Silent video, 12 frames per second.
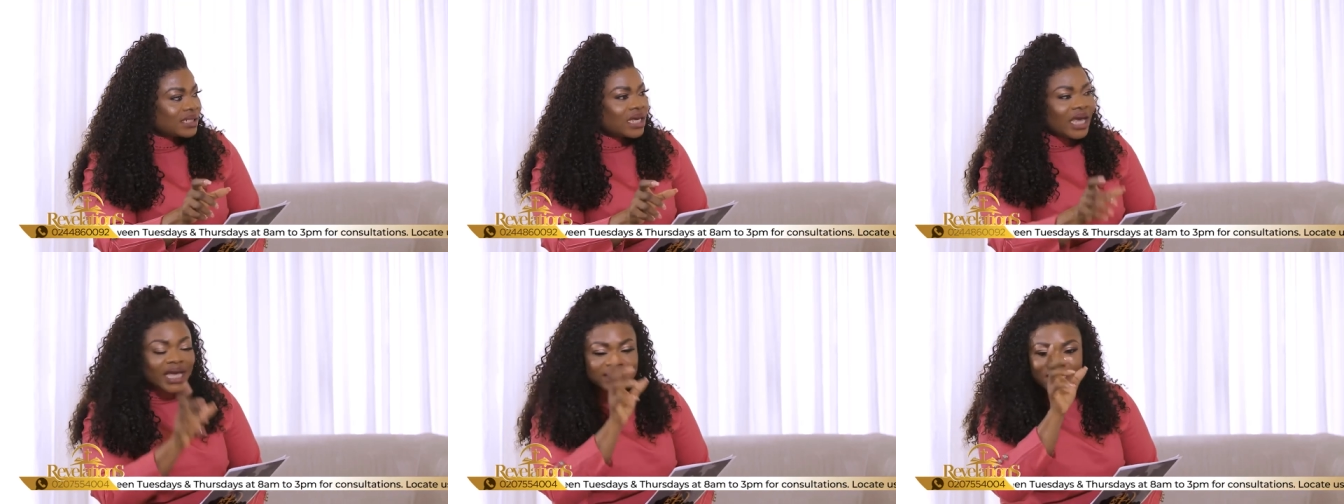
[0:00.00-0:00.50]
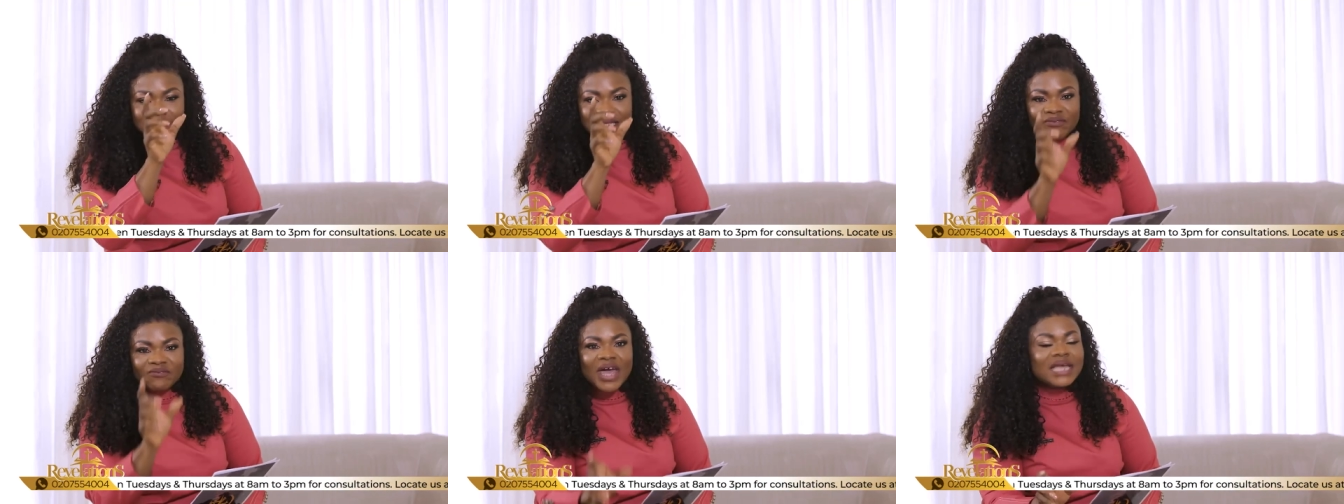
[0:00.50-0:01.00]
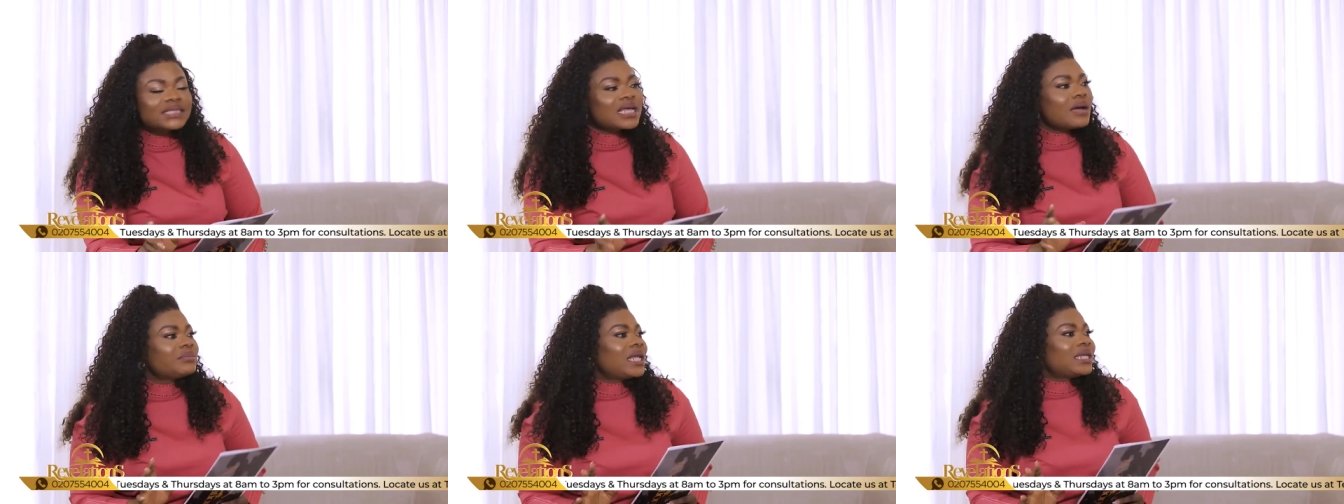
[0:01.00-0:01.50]
It is the first
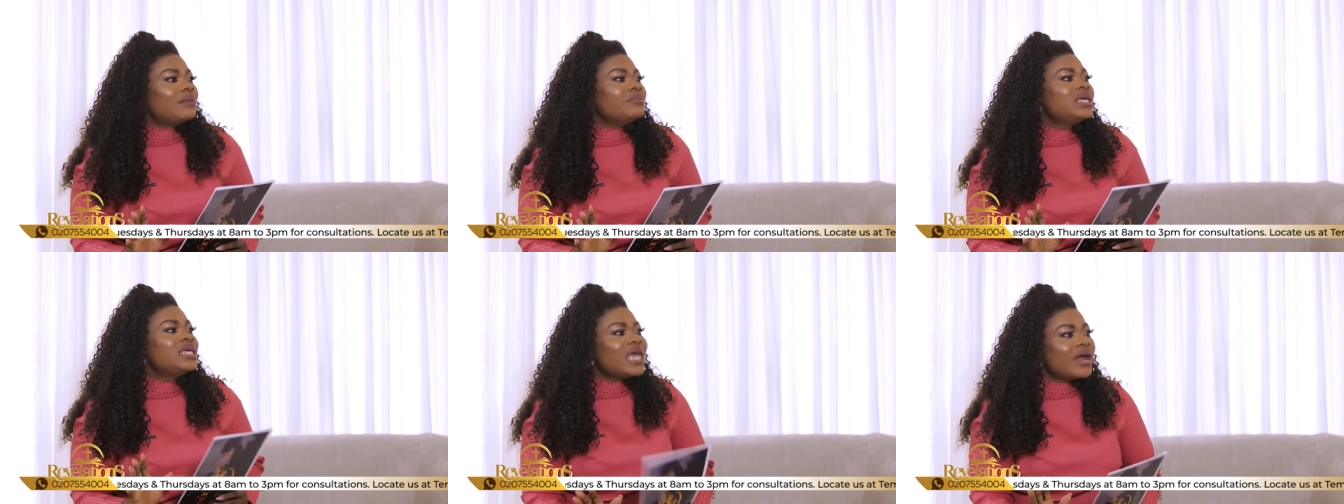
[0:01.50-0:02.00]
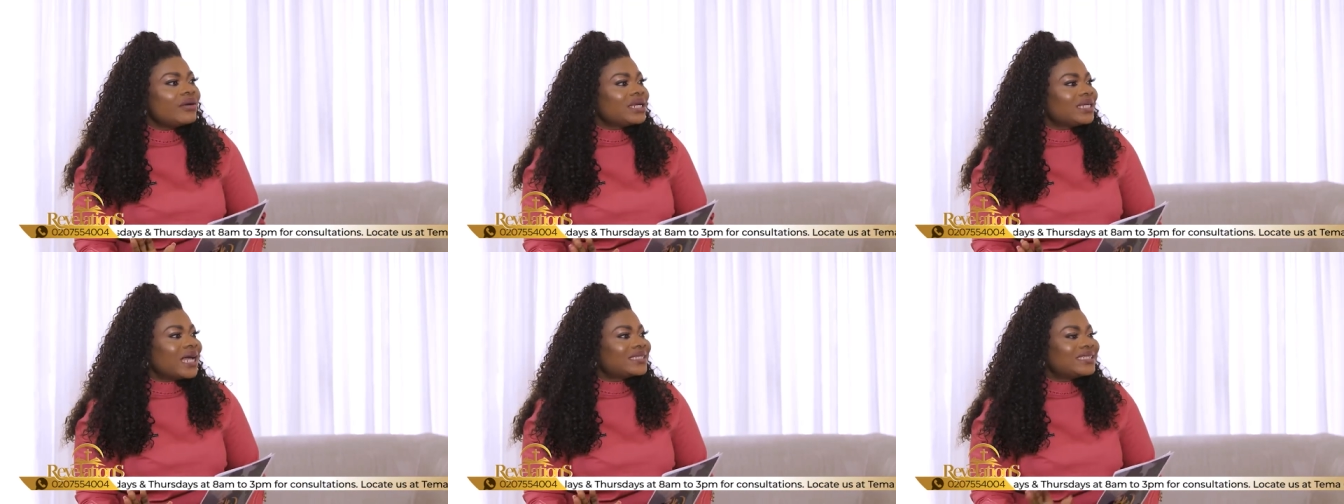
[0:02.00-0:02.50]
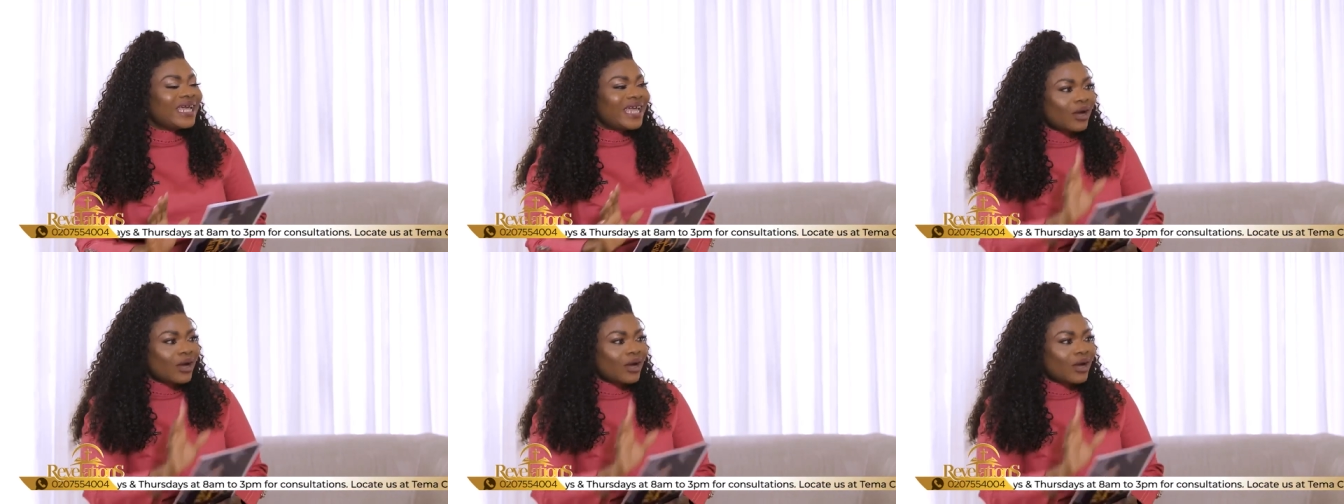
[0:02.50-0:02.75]
time that I'm hearing that God.